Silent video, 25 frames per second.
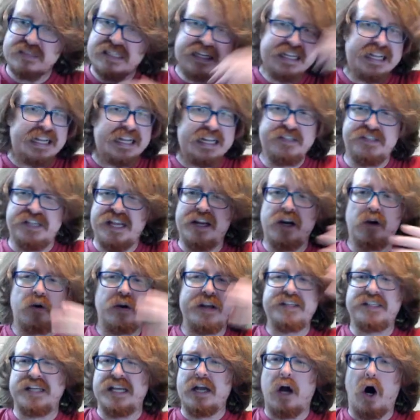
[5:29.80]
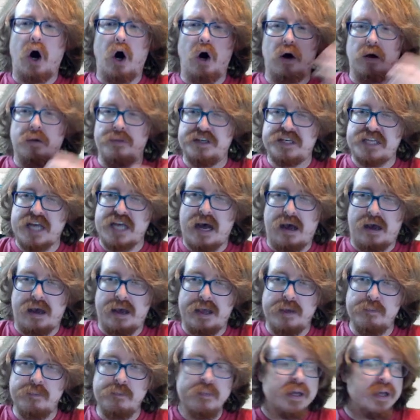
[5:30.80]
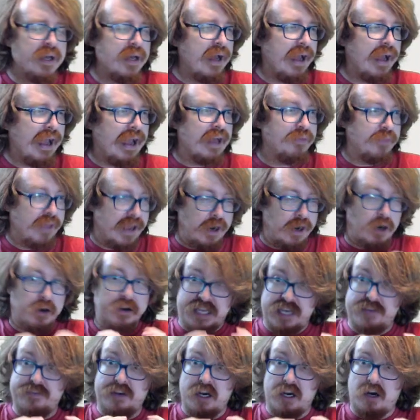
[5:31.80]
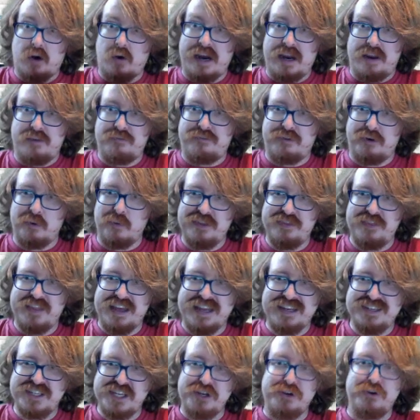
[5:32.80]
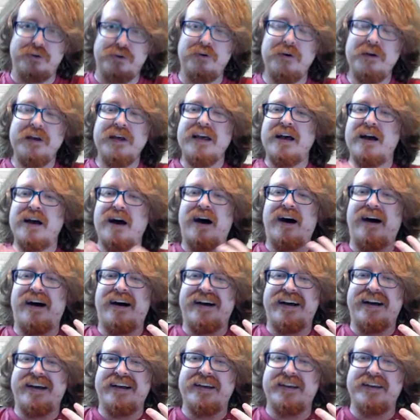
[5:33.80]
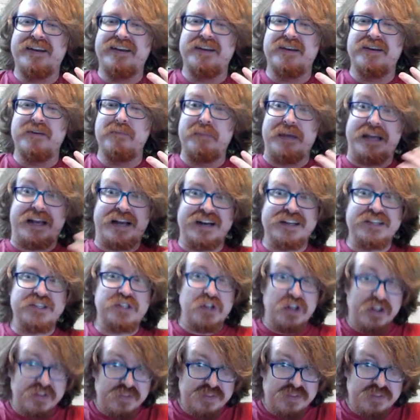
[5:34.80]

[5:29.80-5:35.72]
it's increasing all the time, and they are given credit for what they do, because